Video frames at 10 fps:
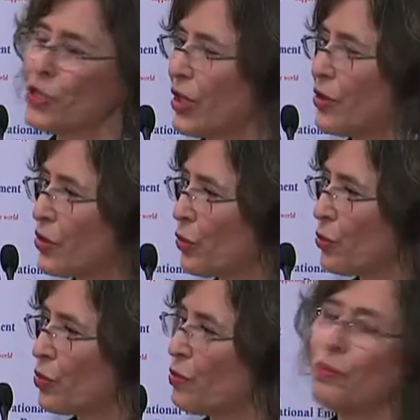this country,
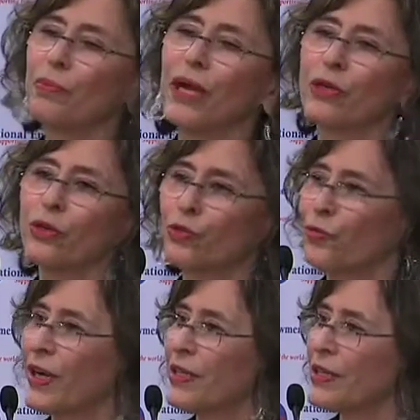through my good
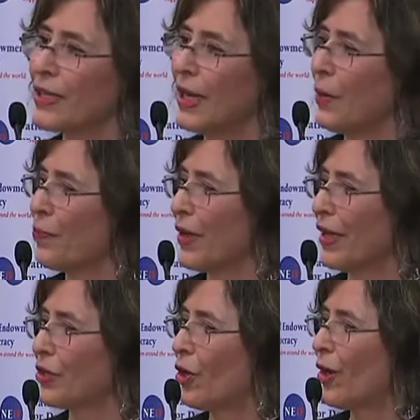friend
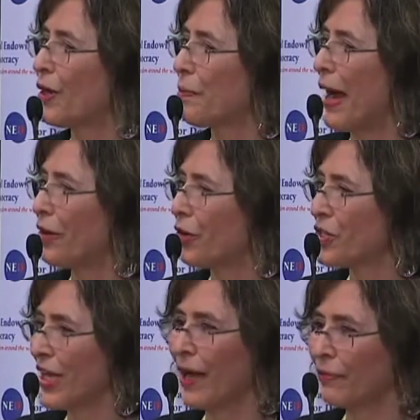and colleague
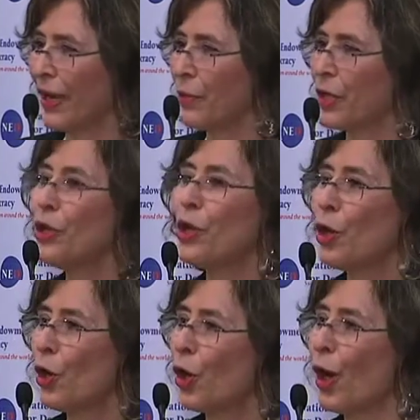Mahnaz Afghani.
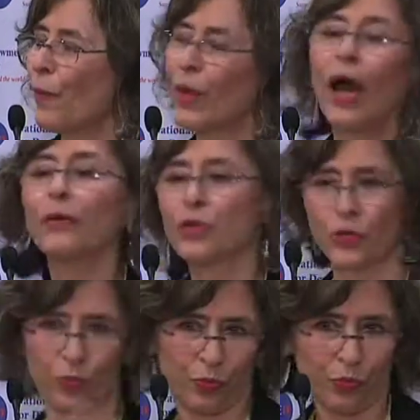I
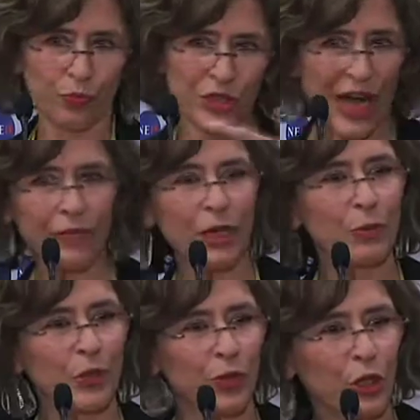was traveling
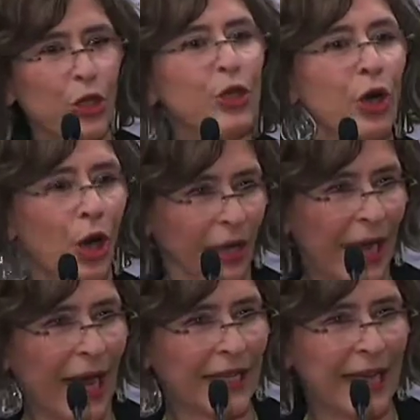between Iran
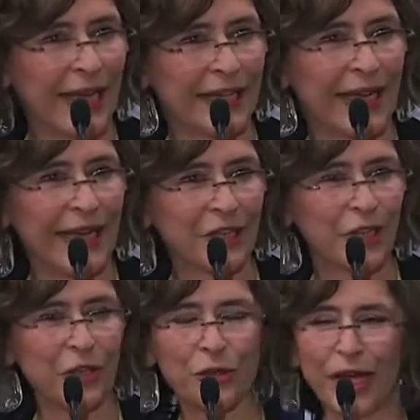and
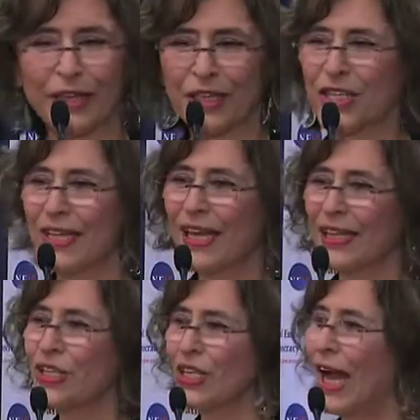the United
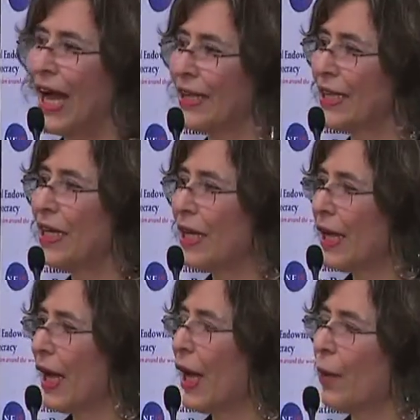States, and
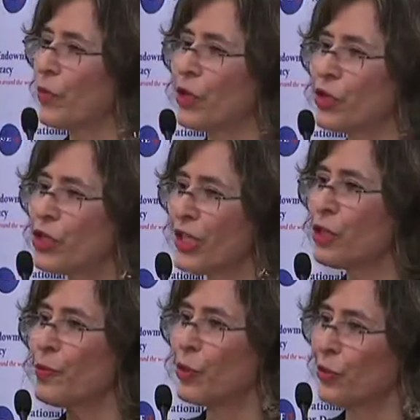she
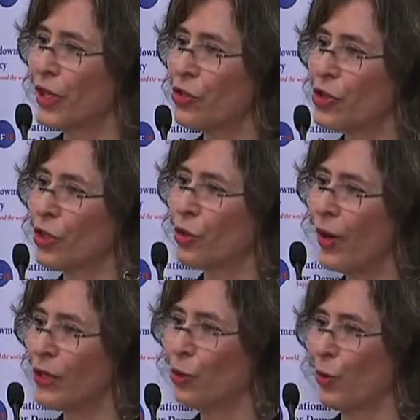sent me to NED. She said,
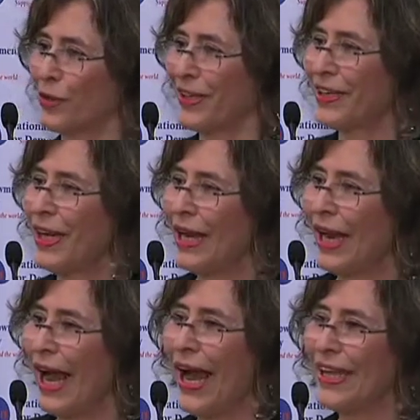go and talk there.
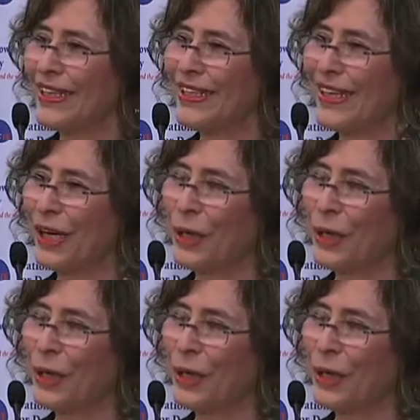And